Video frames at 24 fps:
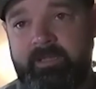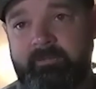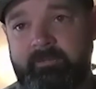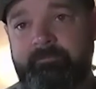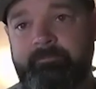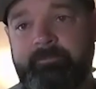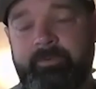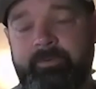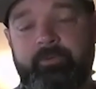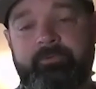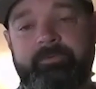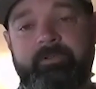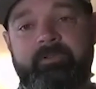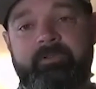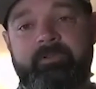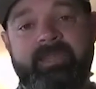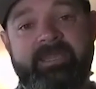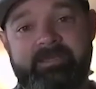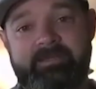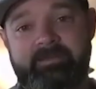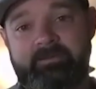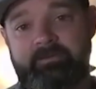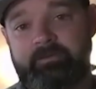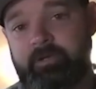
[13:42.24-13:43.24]
both
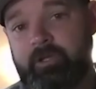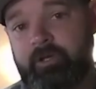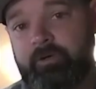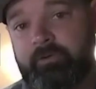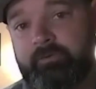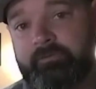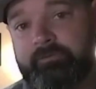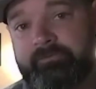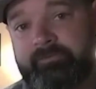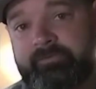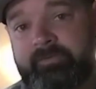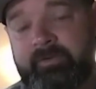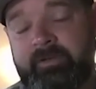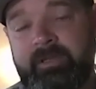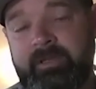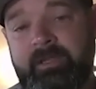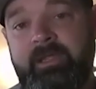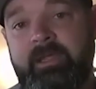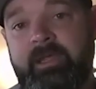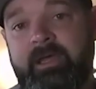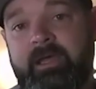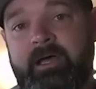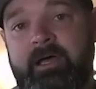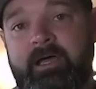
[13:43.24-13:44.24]
latent loads,
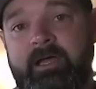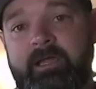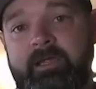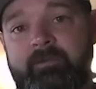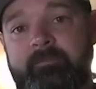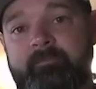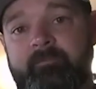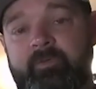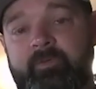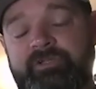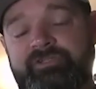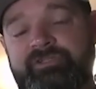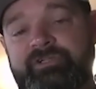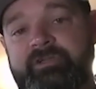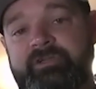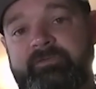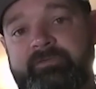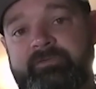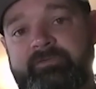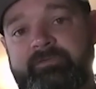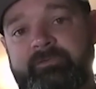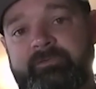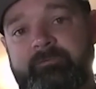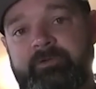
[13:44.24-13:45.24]
which
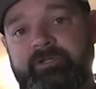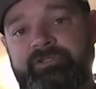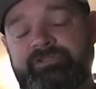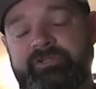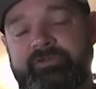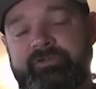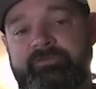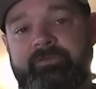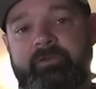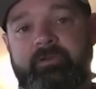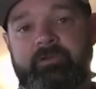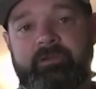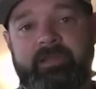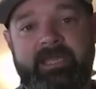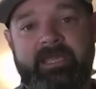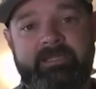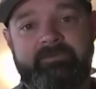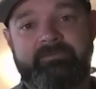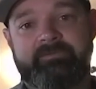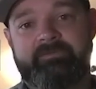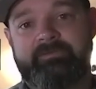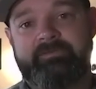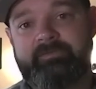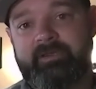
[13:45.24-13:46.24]
is the
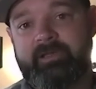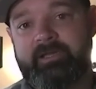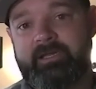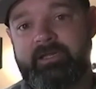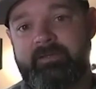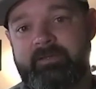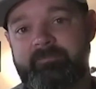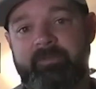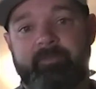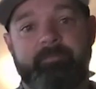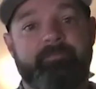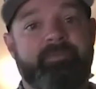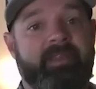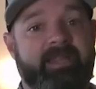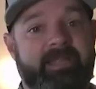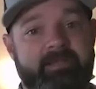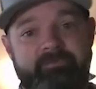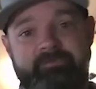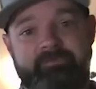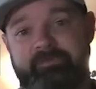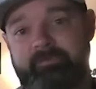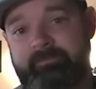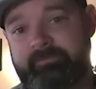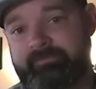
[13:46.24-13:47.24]
lights, the
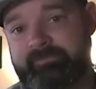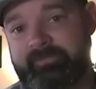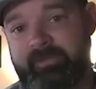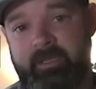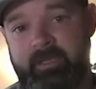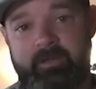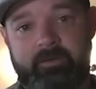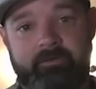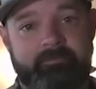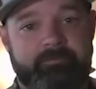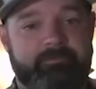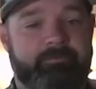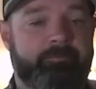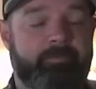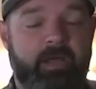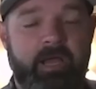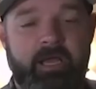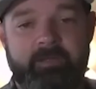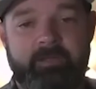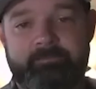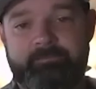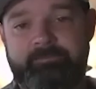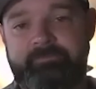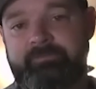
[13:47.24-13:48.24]
plants themselves,
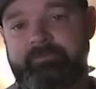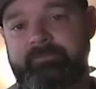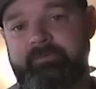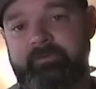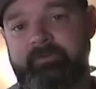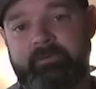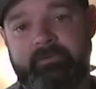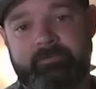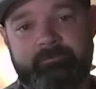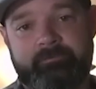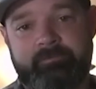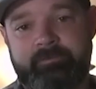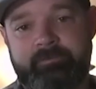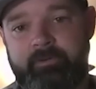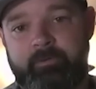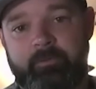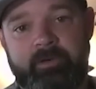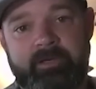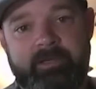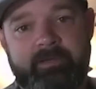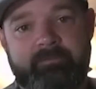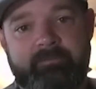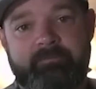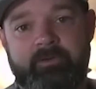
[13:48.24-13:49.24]
pumps,
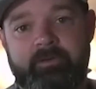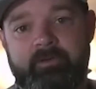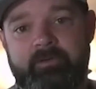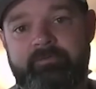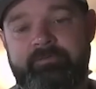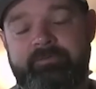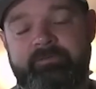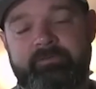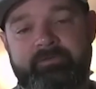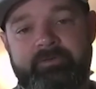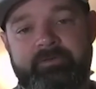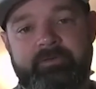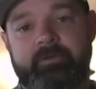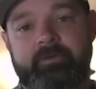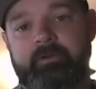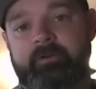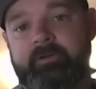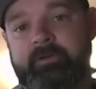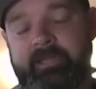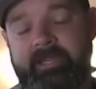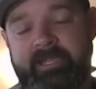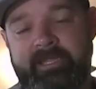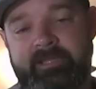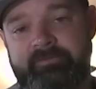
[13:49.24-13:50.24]
whatever else is in
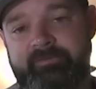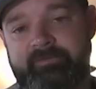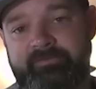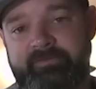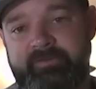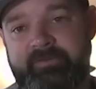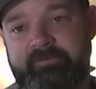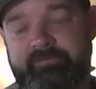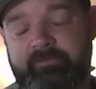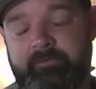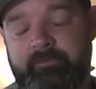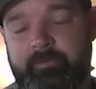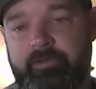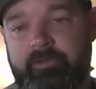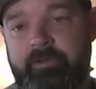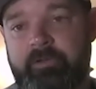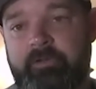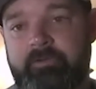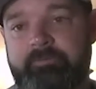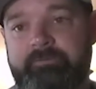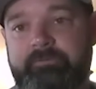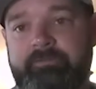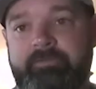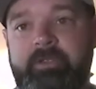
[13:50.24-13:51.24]
there, and the sensible
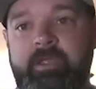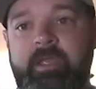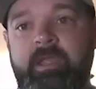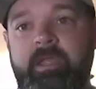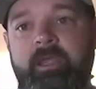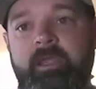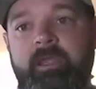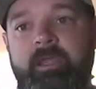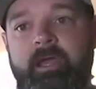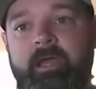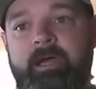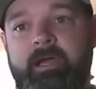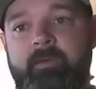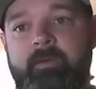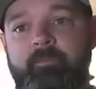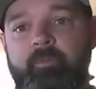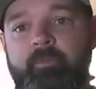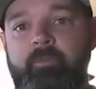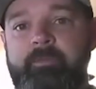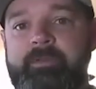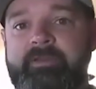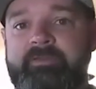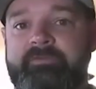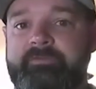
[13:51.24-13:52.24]
loads.
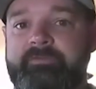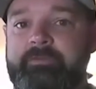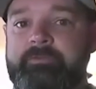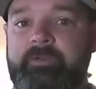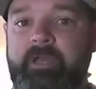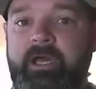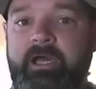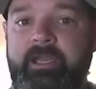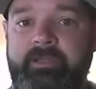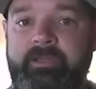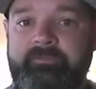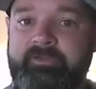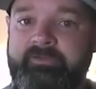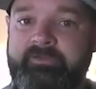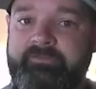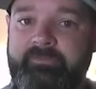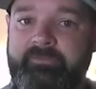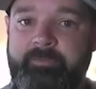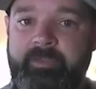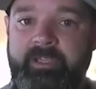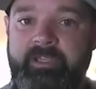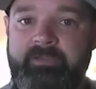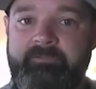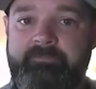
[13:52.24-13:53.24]
What we do not
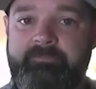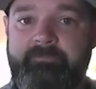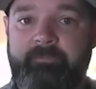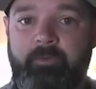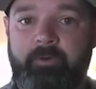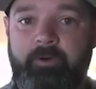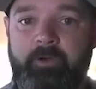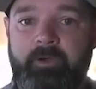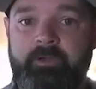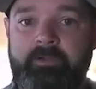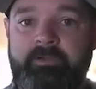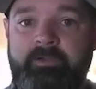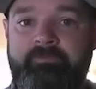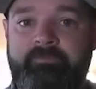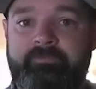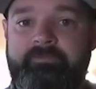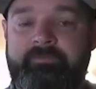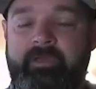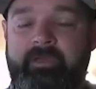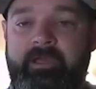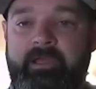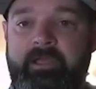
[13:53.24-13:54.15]
anticipate for is